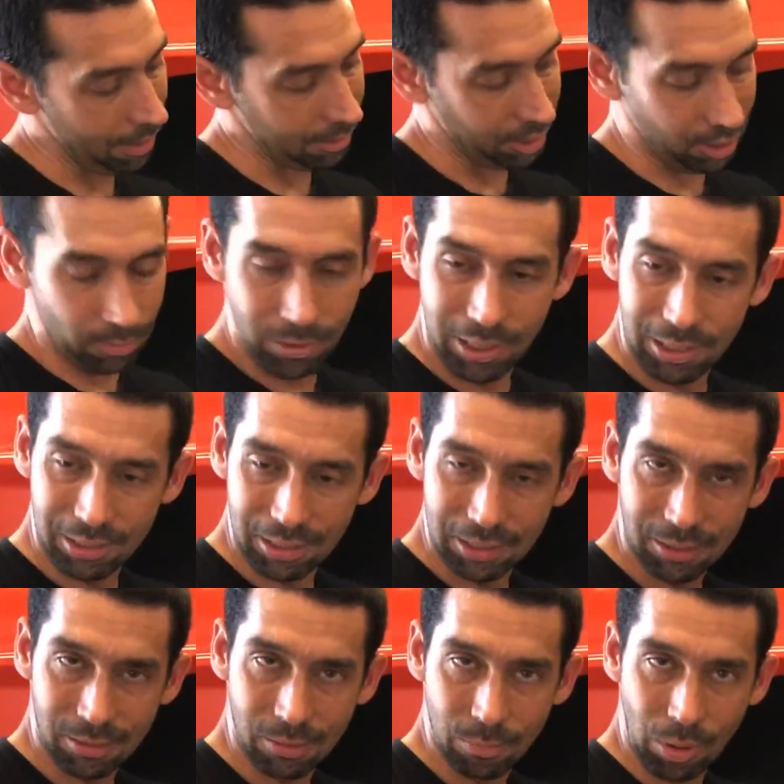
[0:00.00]
that
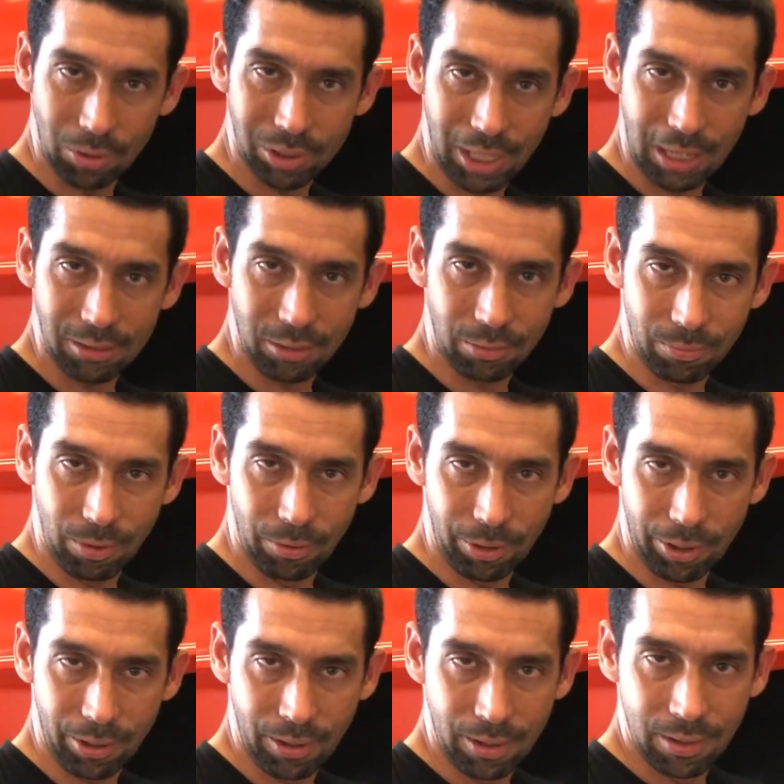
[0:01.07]
squeezes both sides of the
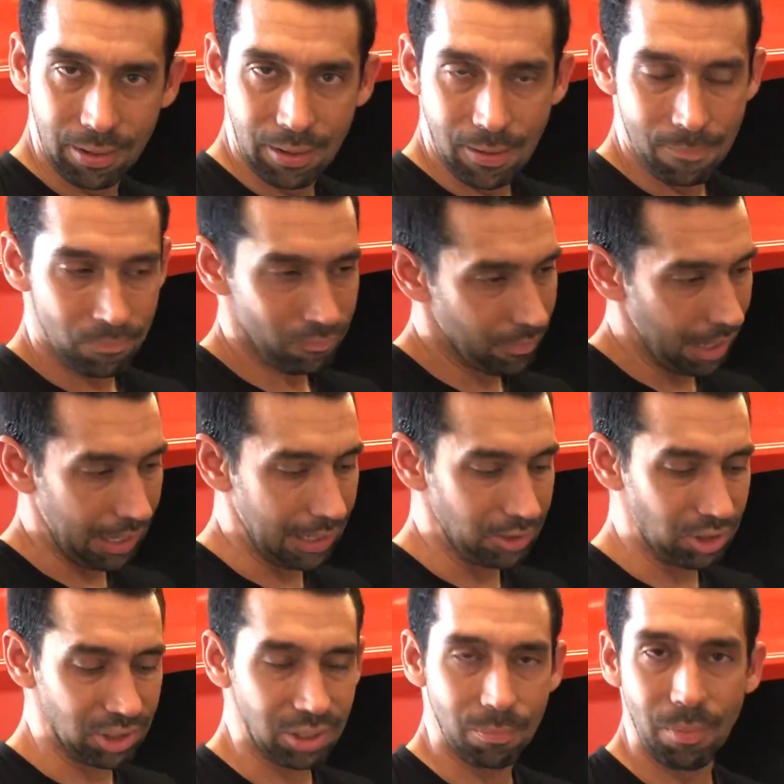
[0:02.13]
rotor, and it's
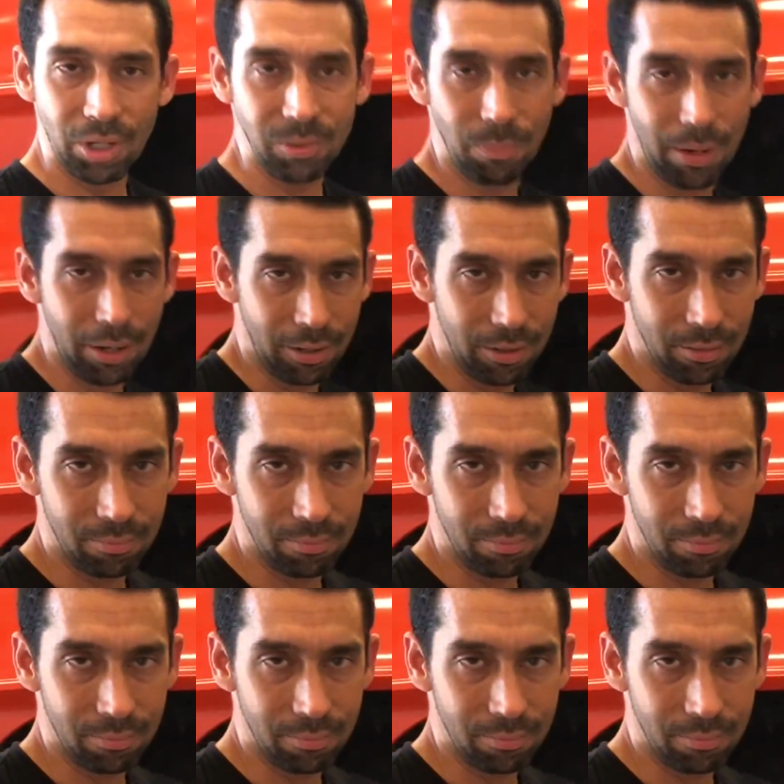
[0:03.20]
just a much better